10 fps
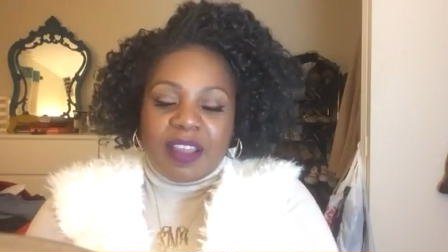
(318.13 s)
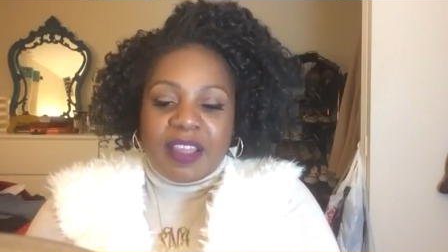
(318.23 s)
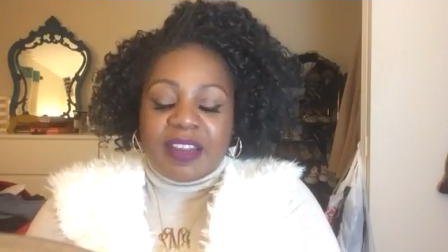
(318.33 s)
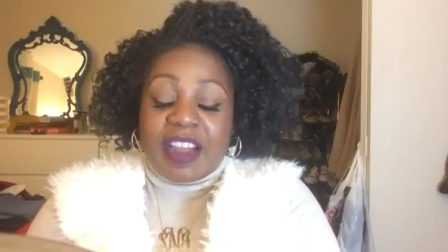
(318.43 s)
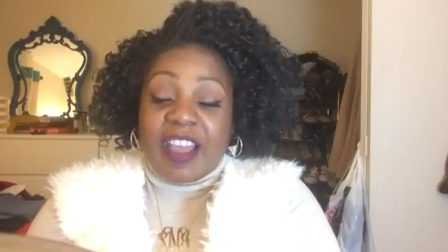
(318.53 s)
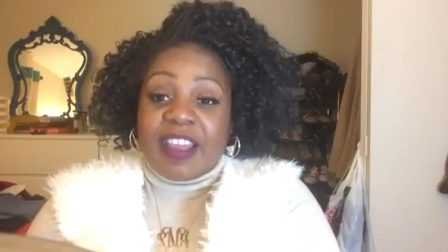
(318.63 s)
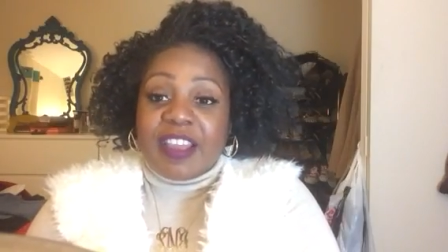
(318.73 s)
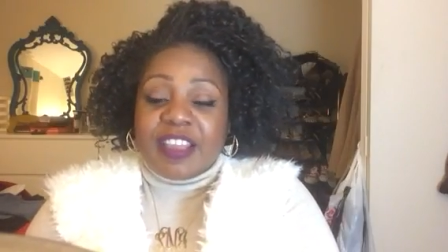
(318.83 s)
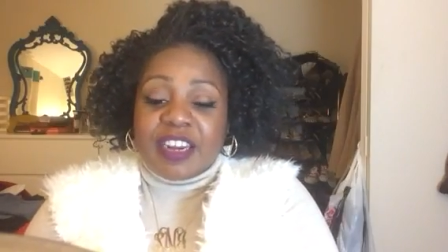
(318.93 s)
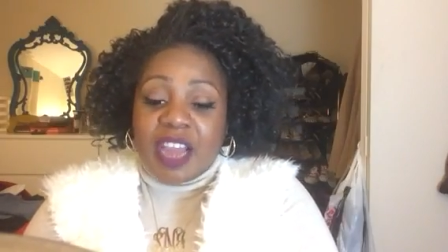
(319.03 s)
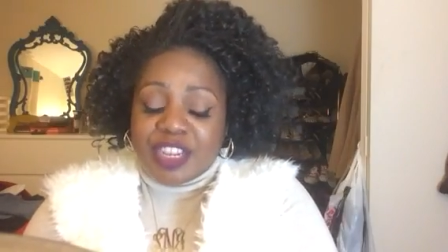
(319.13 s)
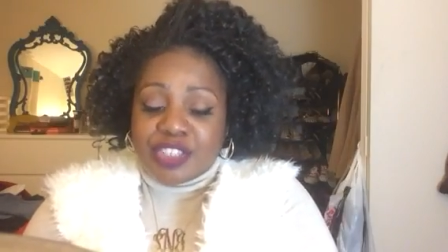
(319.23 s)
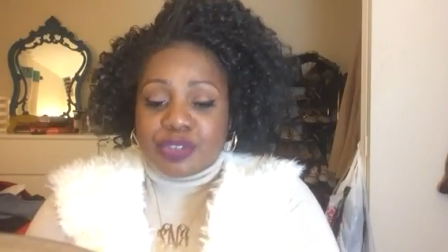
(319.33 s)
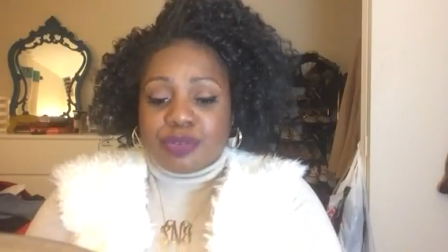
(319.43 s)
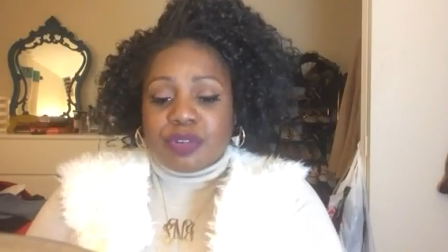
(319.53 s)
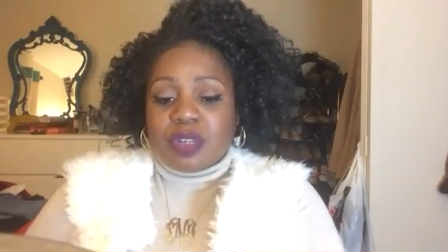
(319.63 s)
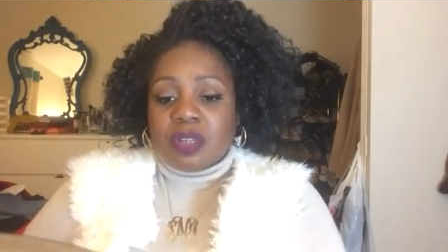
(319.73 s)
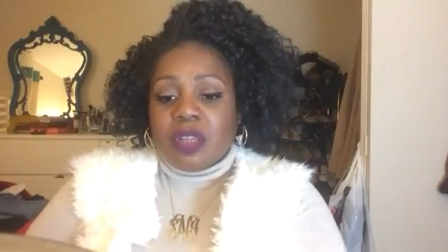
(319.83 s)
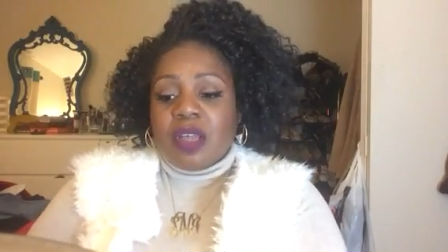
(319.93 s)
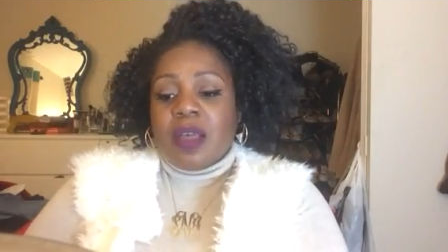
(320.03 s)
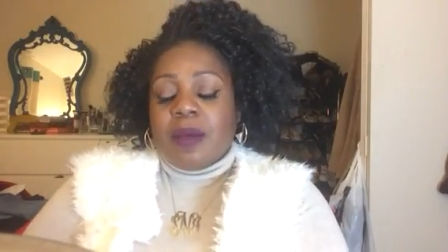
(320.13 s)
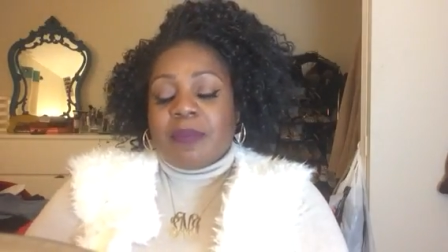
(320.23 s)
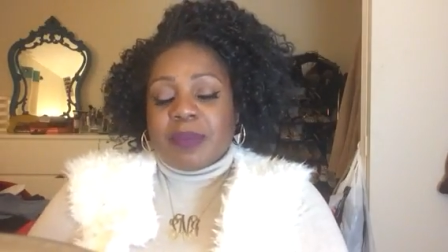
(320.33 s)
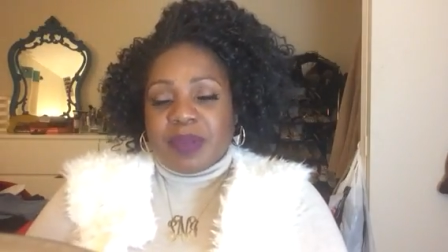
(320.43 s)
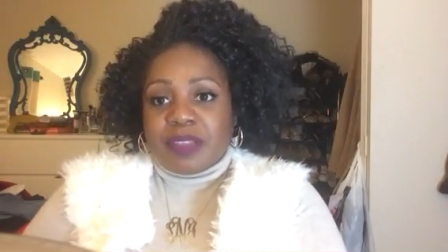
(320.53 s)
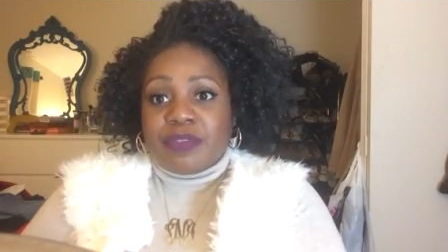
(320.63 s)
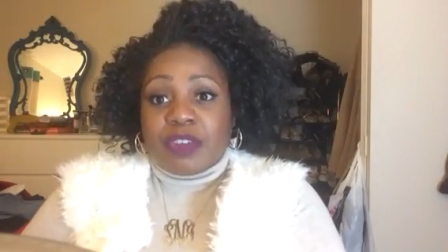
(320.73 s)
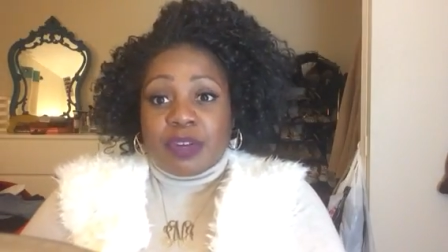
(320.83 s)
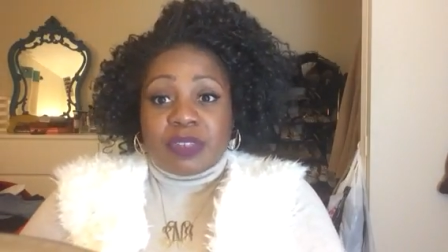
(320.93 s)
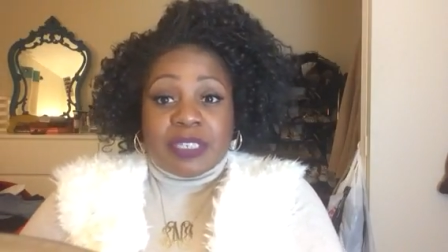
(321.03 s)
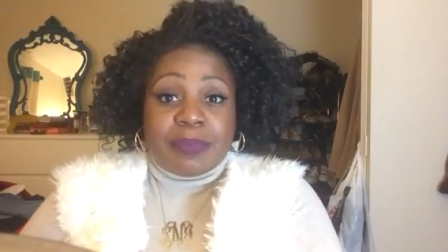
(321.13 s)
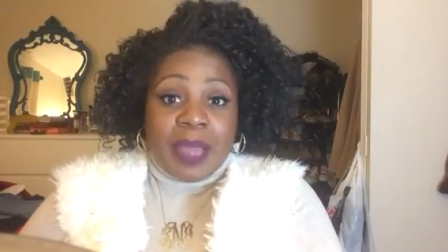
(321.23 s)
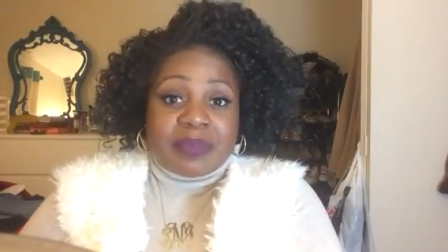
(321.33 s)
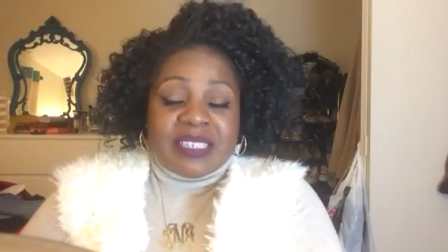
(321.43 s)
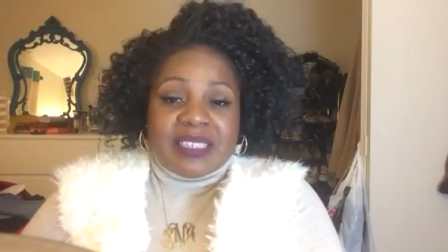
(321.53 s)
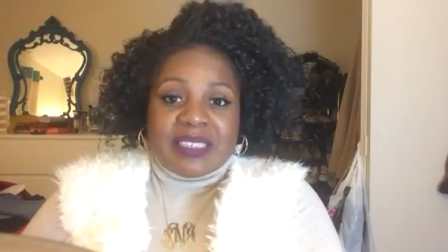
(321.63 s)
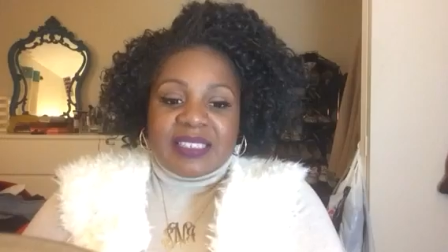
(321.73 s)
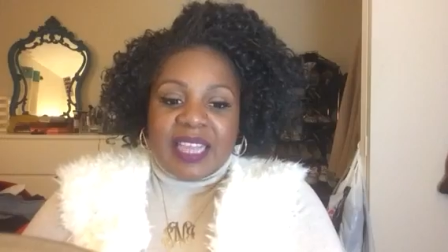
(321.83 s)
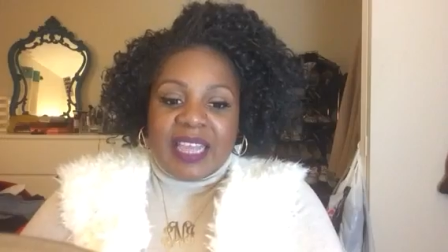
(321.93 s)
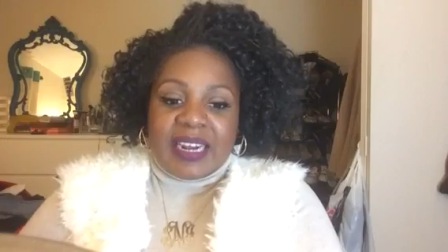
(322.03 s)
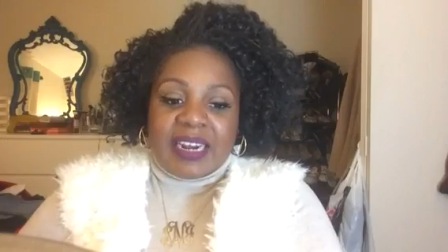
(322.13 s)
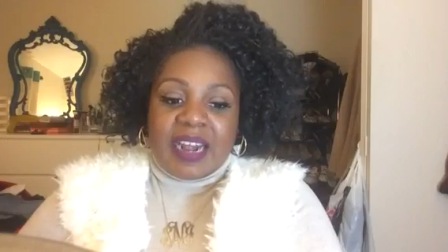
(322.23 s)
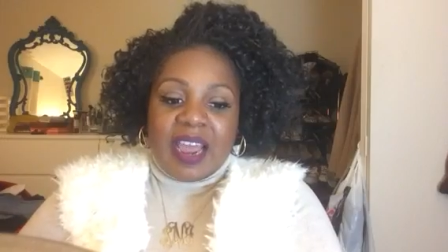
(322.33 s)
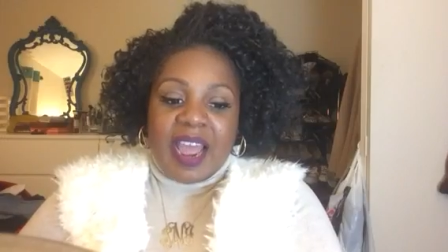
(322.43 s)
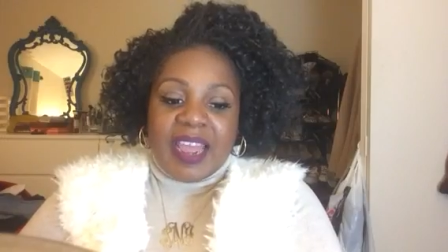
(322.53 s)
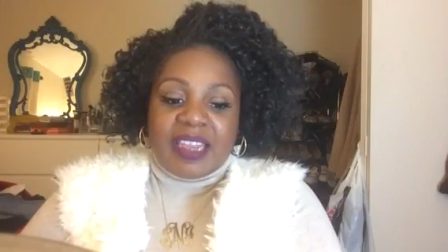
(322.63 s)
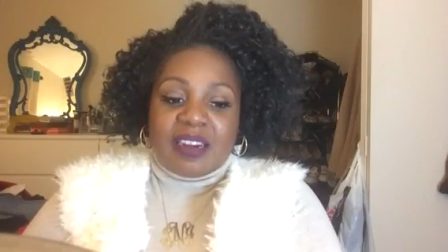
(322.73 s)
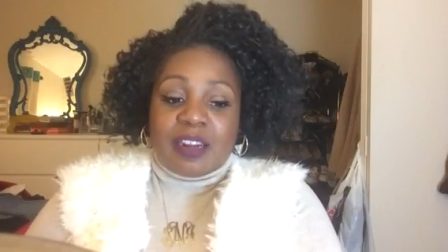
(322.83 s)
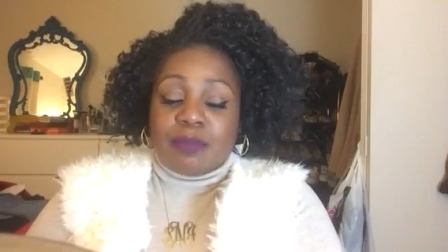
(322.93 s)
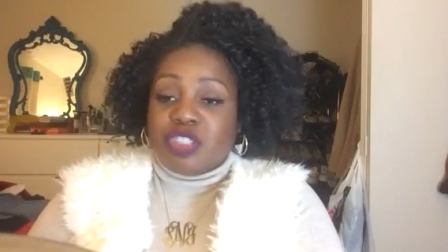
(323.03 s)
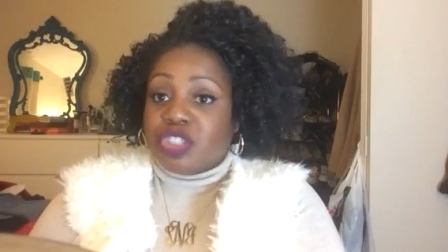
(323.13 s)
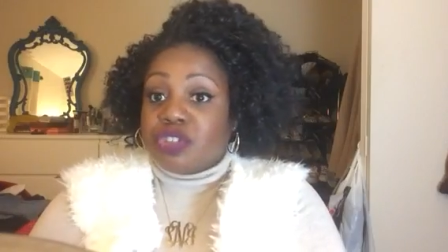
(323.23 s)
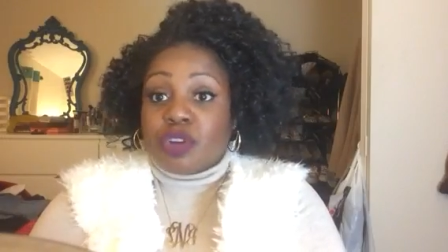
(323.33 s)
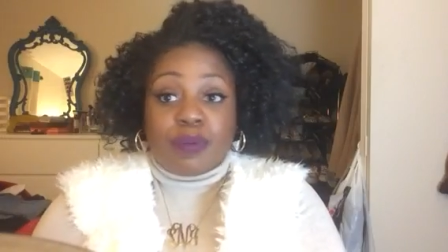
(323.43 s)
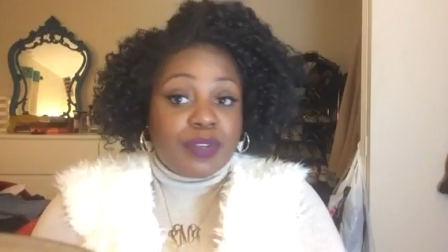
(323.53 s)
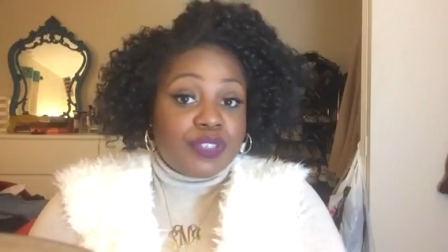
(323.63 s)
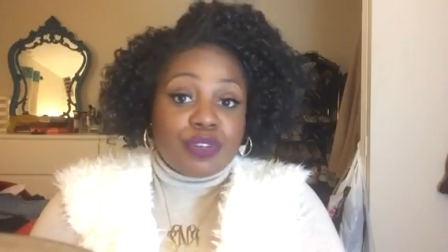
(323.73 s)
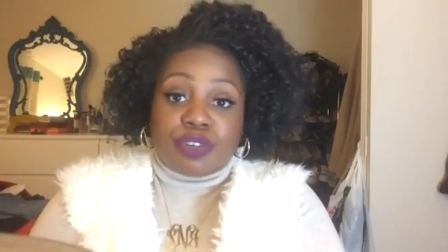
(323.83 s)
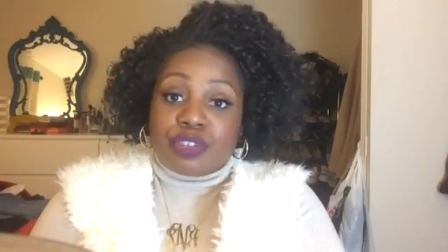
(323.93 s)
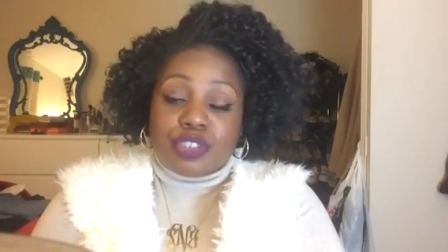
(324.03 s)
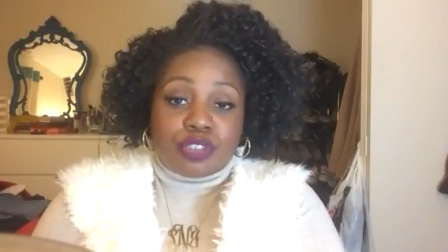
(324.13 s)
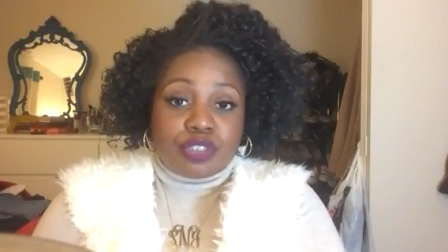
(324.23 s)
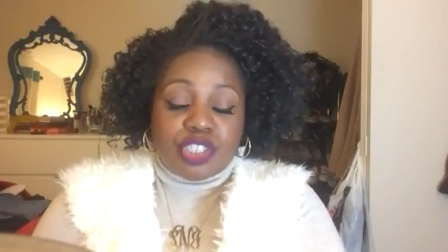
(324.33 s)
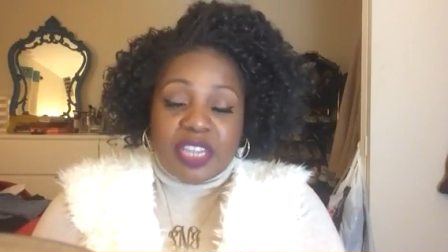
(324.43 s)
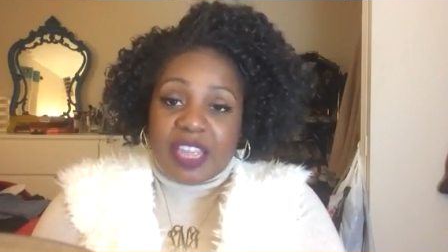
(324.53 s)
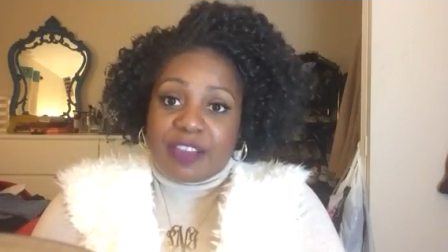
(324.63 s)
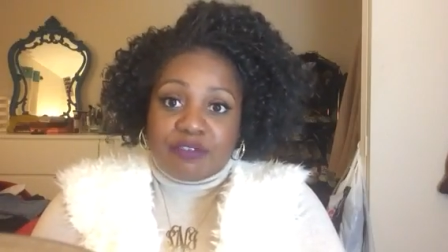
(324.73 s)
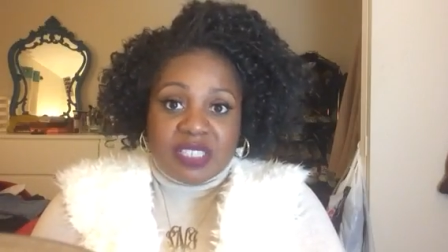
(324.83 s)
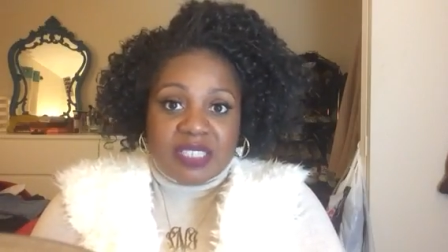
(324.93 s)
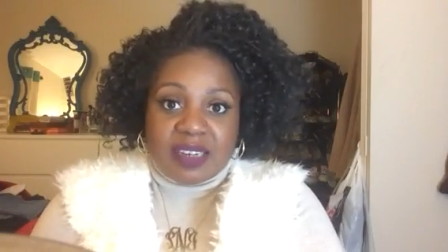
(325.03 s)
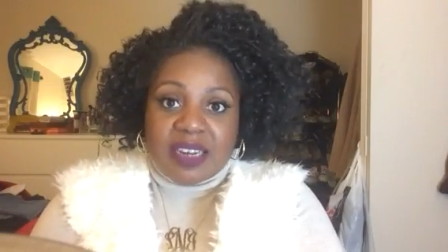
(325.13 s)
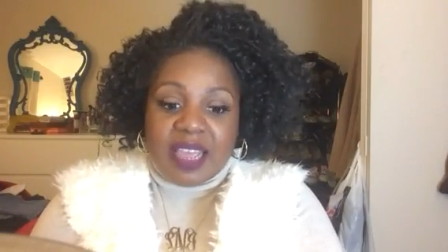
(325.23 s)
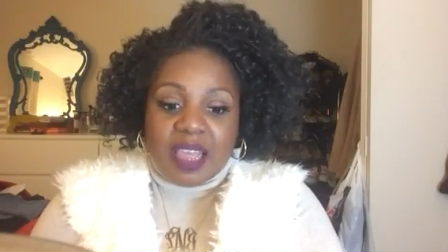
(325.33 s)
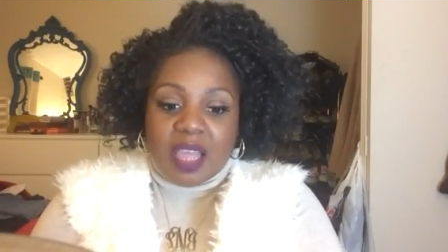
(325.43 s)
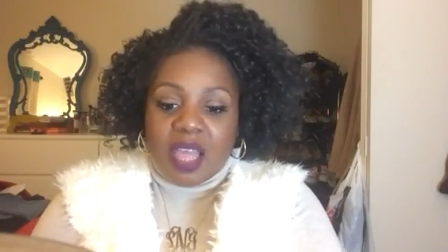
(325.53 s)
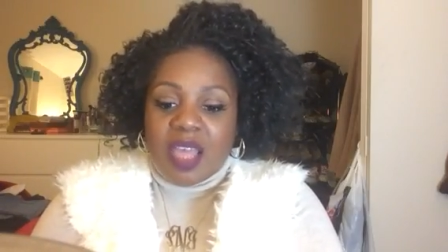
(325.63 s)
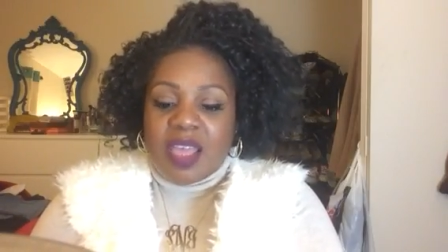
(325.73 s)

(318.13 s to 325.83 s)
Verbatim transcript: And I, in high school, my best friend was a Baptist, and I ended up just going to her church like every Sunday.